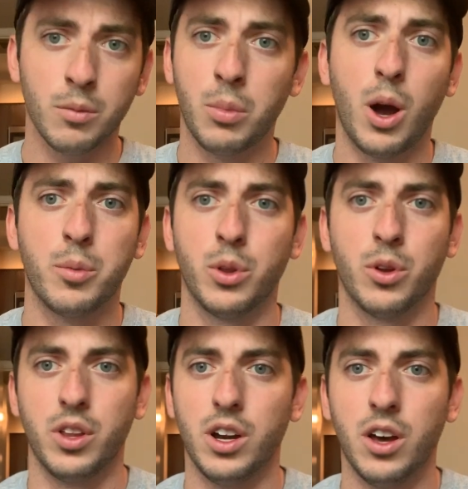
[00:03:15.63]

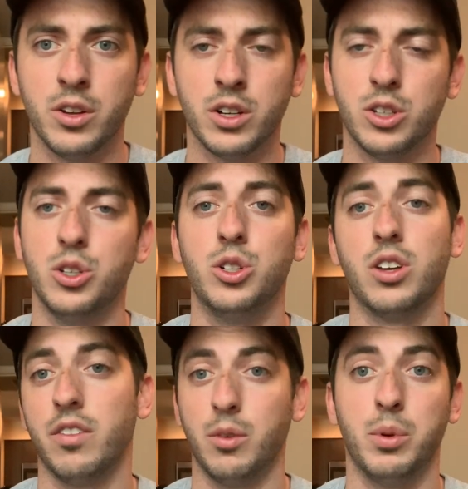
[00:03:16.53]
popular than others. You just
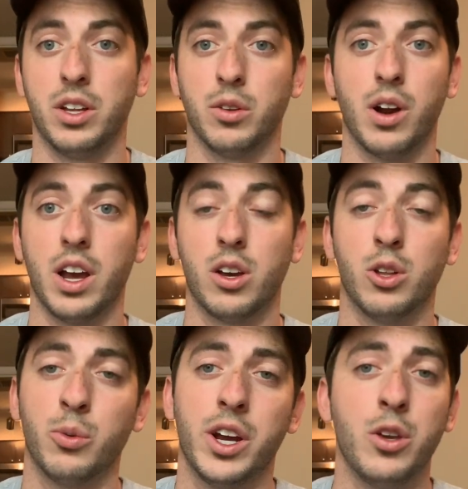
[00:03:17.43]
have to pick the right
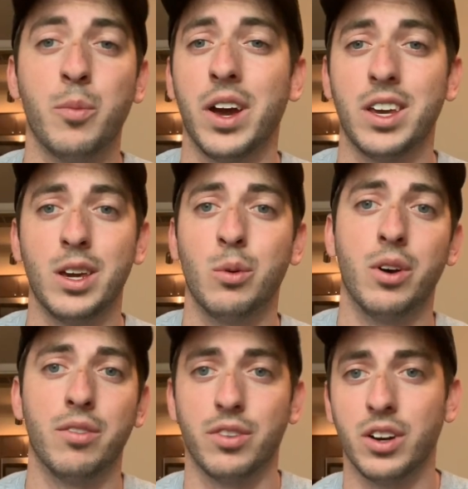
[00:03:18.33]
colorway. You might get
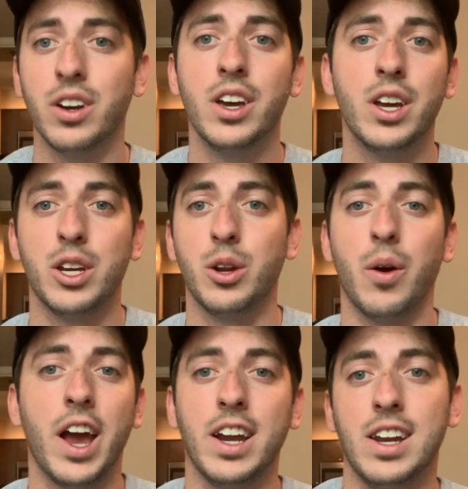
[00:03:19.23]
one for, you
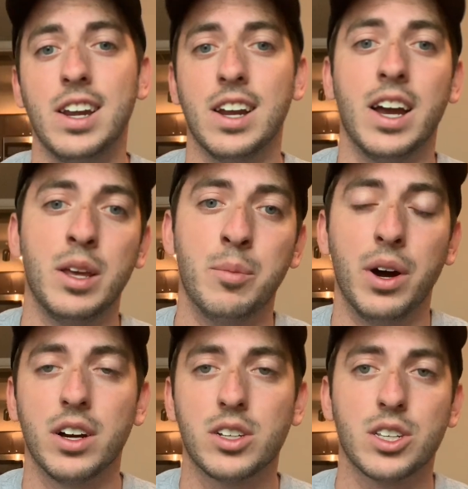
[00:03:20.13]
know, 80 to 90
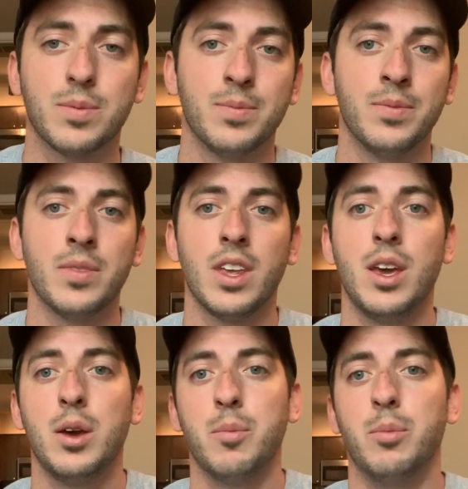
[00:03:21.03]
bucks
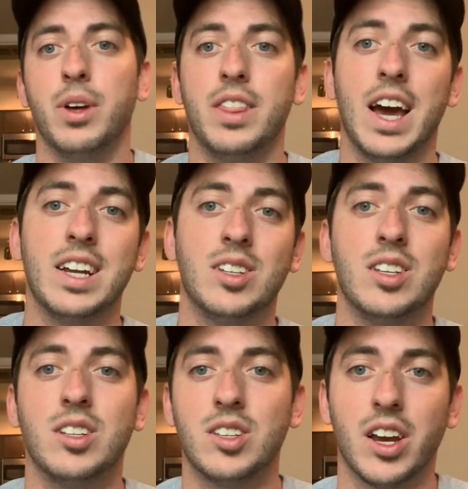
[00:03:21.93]
but that is
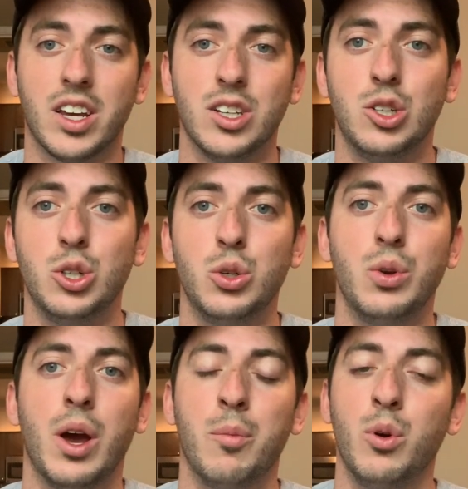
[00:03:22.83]
the second shoe.
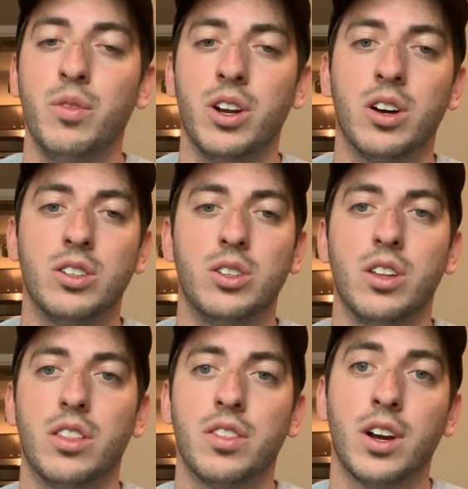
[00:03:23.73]
Now moving on to
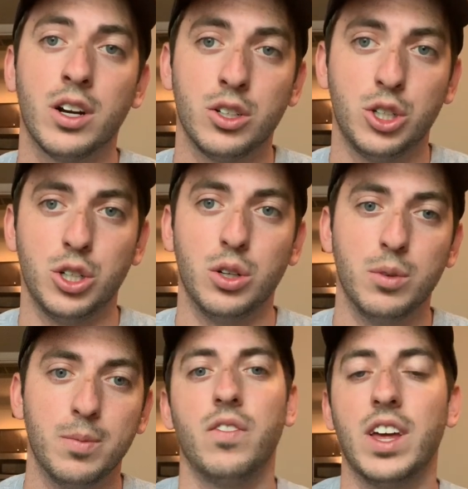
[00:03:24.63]
the third
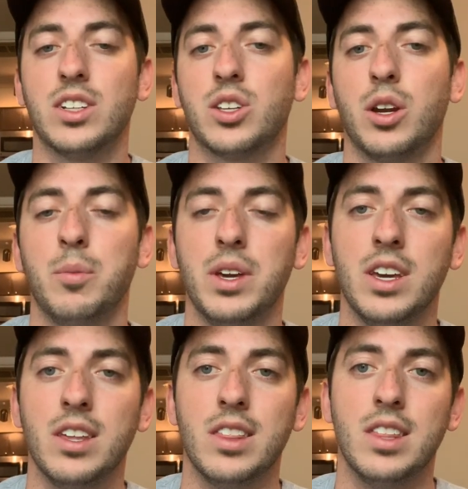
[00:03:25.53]
shoe, that's gonna
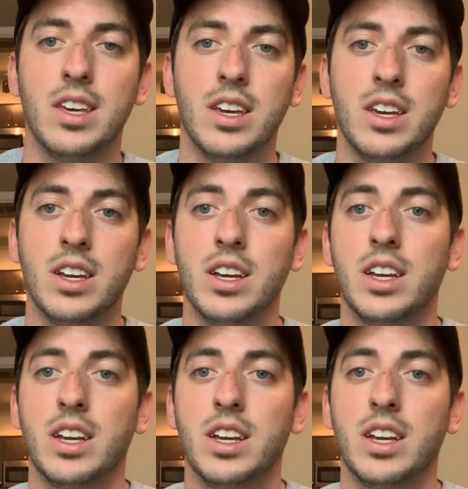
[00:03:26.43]
be the